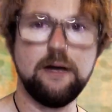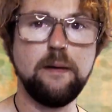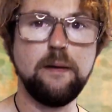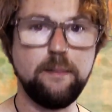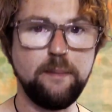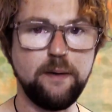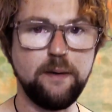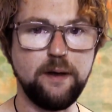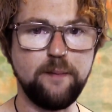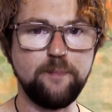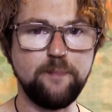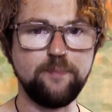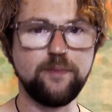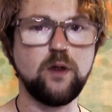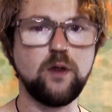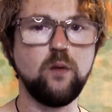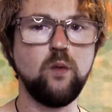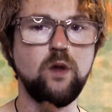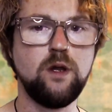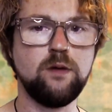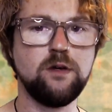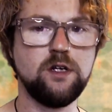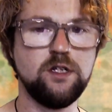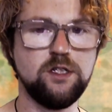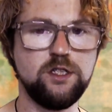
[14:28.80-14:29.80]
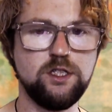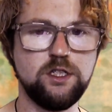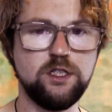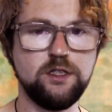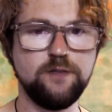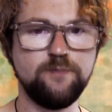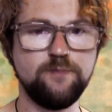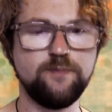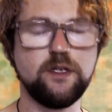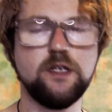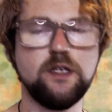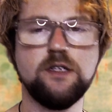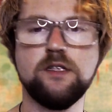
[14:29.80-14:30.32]
But what I'm going to do
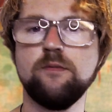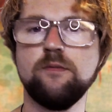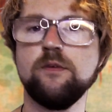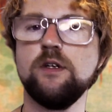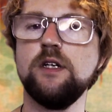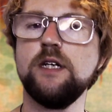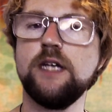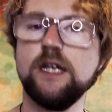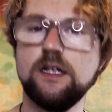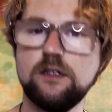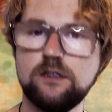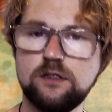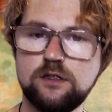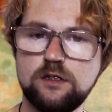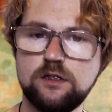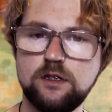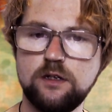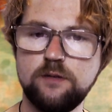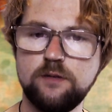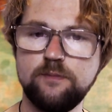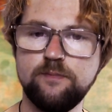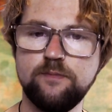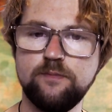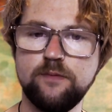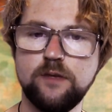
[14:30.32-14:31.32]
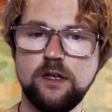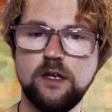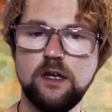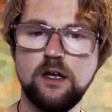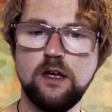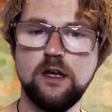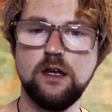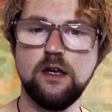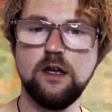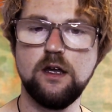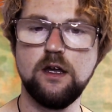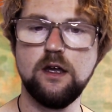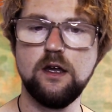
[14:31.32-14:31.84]
is I'm going to get some
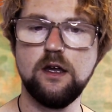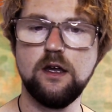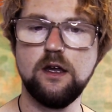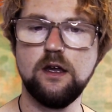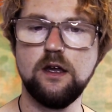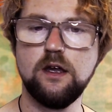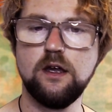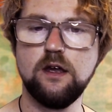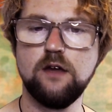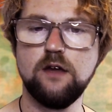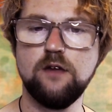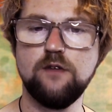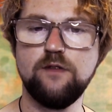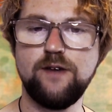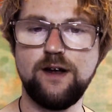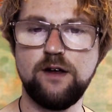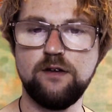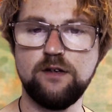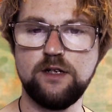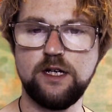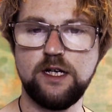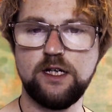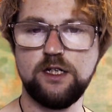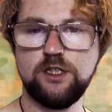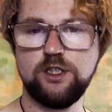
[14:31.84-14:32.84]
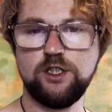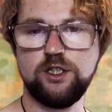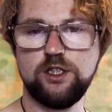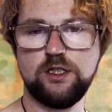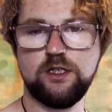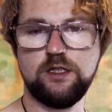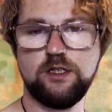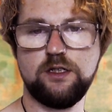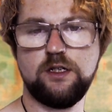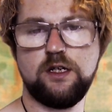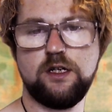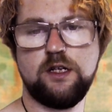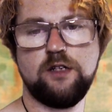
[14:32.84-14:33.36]

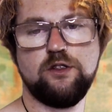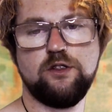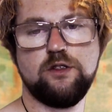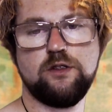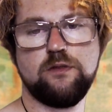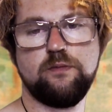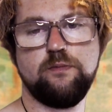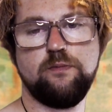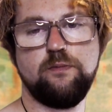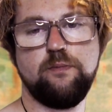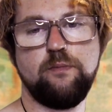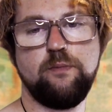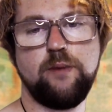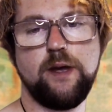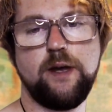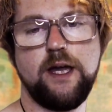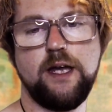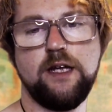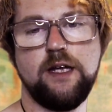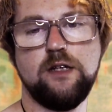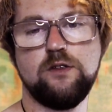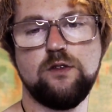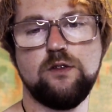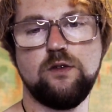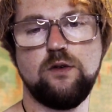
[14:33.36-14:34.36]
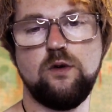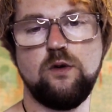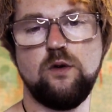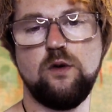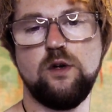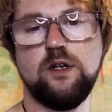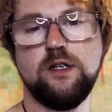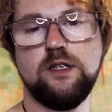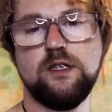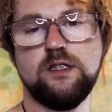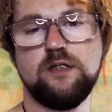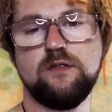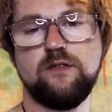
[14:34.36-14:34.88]
foundation and just paint all of
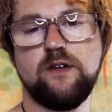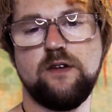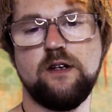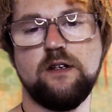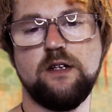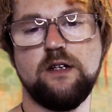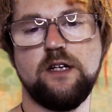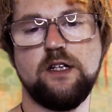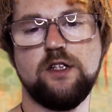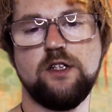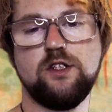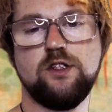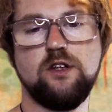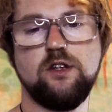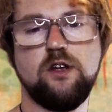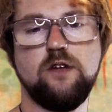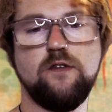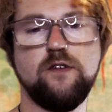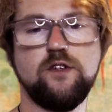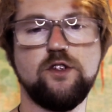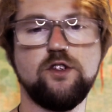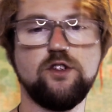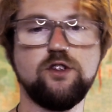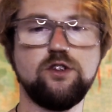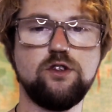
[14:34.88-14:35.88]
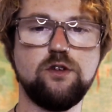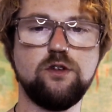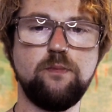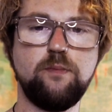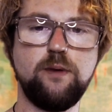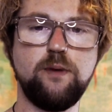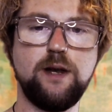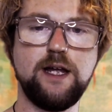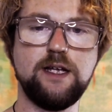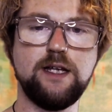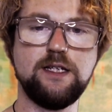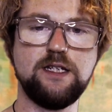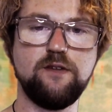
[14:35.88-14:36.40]
this foundation over just to
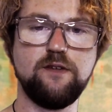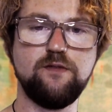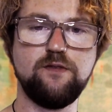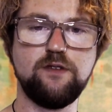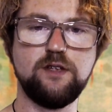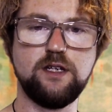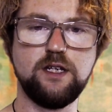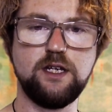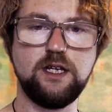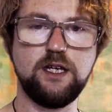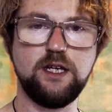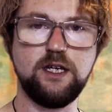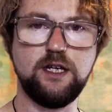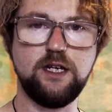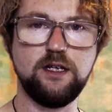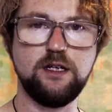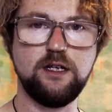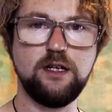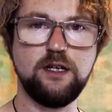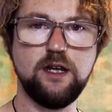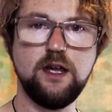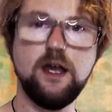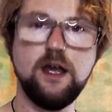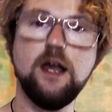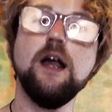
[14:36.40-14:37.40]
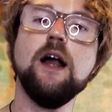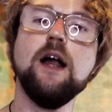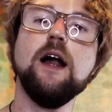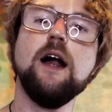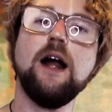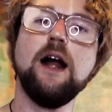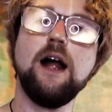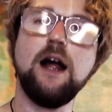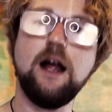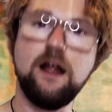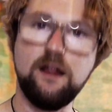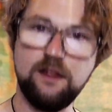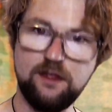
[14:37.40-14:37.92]
blend everything in,
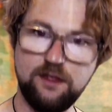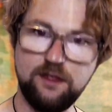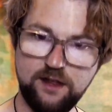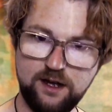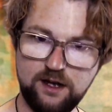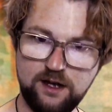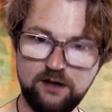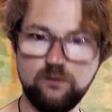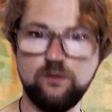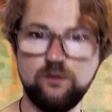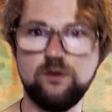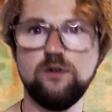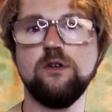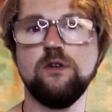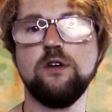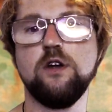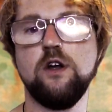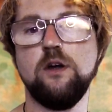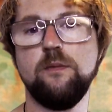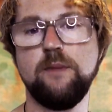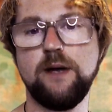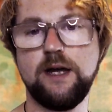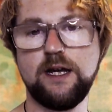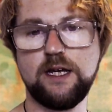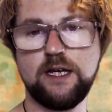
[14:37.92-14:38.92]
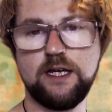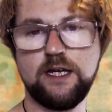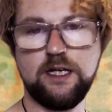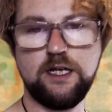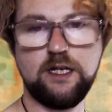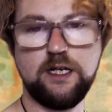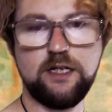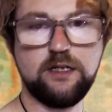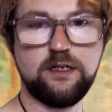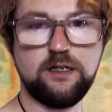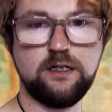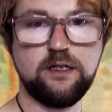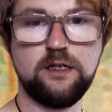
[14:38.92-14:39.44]
and then we'll go back
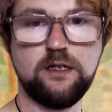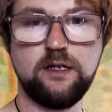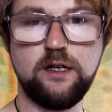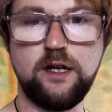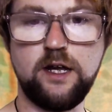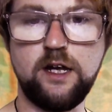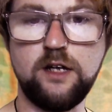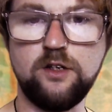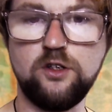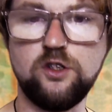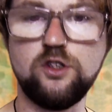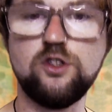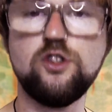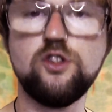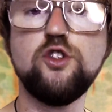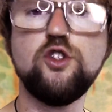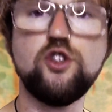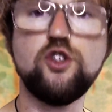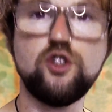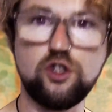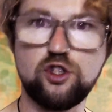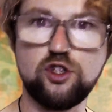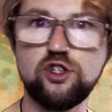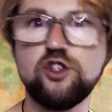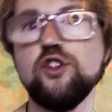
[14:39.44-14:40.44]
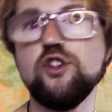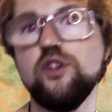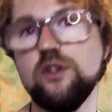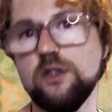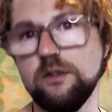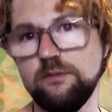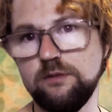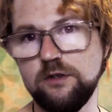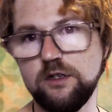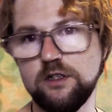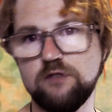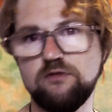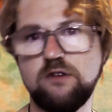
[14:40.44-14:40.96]
in and just do the
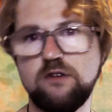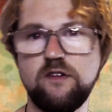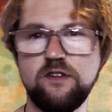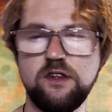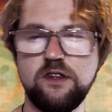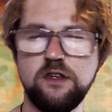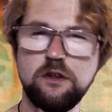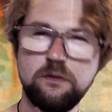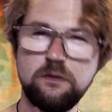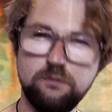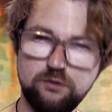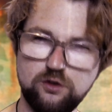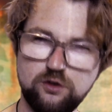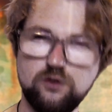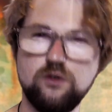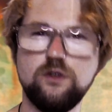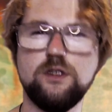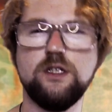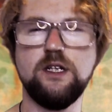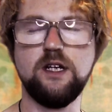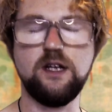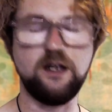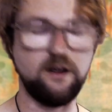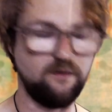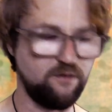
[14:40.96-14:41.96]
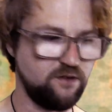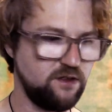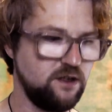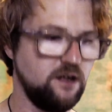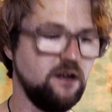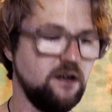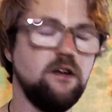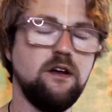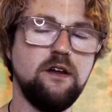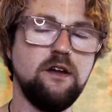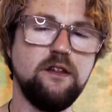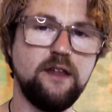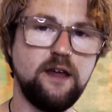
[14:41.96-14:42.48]
blood rather than the bruising and everything
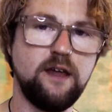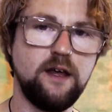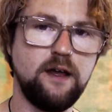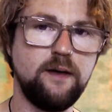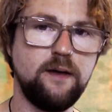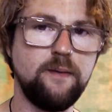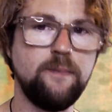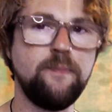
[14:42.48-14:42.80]
like that.